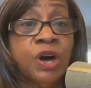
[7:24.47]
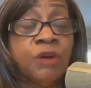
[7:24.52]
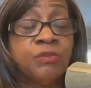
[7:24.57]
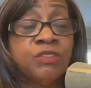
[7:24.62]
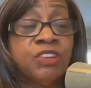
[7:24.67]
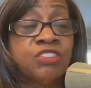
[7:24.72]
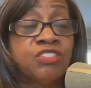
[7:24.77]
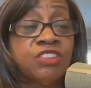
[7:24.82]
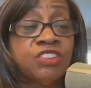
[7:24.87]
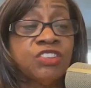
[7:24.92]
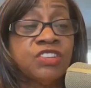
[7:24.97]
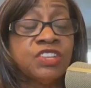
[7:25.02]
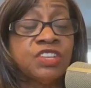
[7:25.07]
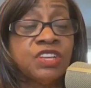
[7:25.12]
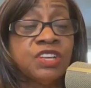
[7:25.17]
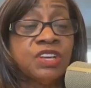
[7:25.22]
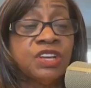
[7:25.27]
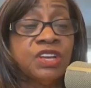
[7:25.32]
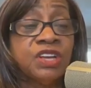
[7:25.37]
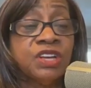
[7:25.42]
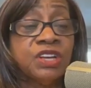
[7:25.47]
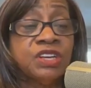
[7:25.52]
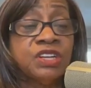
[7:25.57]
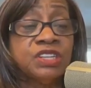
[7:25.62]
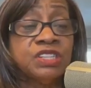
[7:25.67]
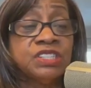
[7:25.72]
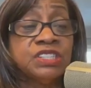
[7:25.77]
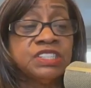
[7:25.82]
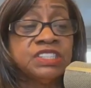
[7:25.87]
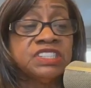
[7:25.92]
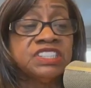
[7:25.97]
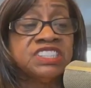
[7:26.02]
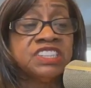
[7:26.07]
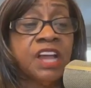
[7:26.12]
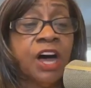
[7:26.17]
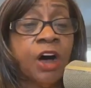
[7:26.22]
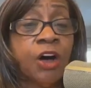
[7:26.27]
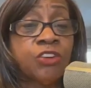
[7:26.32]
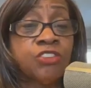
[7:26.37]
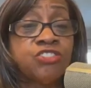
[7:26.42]
of this
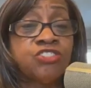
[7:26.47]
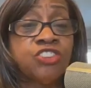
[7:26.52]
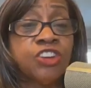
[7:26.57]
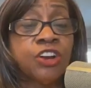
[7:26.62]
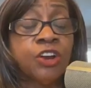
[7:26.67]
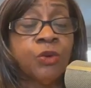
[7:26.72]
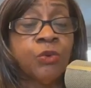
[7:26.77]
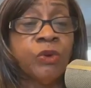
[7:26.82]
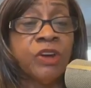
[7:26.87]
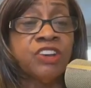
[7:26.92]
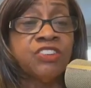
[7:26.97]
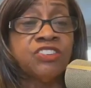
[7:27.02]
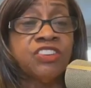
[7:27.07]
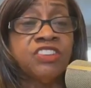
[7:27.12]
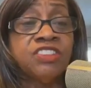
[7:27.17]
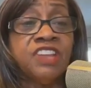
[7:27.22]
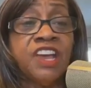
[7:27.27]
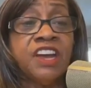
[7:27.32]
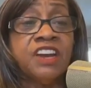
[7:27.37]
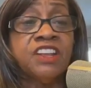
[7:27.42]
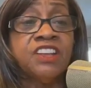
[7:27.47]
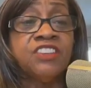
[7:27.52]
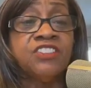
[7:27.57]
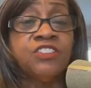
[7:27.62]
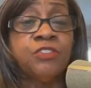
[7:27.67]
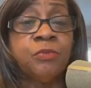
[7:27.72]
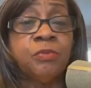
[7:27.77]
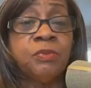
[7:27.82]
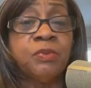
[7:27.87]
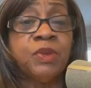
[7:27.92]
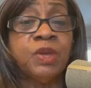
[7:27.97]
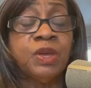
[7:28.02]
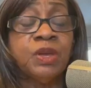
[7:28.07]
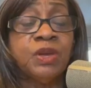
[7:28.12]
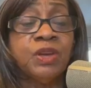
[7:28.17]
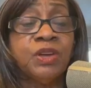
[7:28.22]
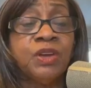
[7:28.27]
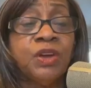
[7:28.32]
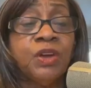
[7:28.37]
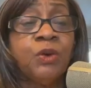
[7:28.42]
lost generation that is
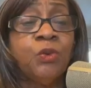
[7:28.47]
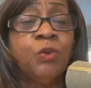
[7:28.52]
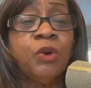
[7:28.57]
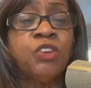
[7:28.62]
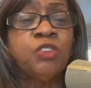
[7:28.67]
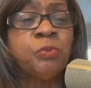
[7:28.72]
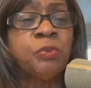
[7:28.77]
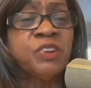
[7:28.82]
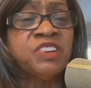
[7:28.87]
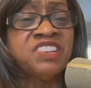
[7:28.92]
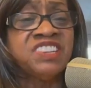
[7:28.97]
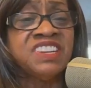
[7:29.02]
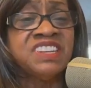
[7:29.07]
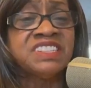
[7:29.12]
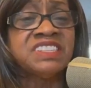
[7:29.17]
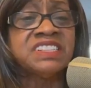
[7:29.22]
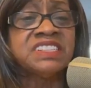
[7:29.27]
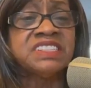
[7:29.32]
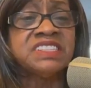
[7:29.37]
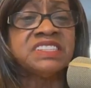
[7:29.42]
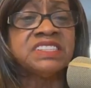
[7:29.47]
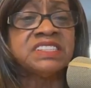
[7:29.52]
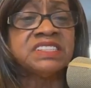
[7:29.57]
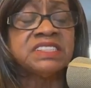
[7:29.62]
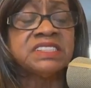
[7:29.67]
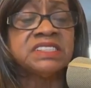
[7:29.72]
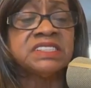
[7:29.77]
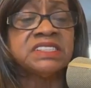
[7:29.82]
was predicted.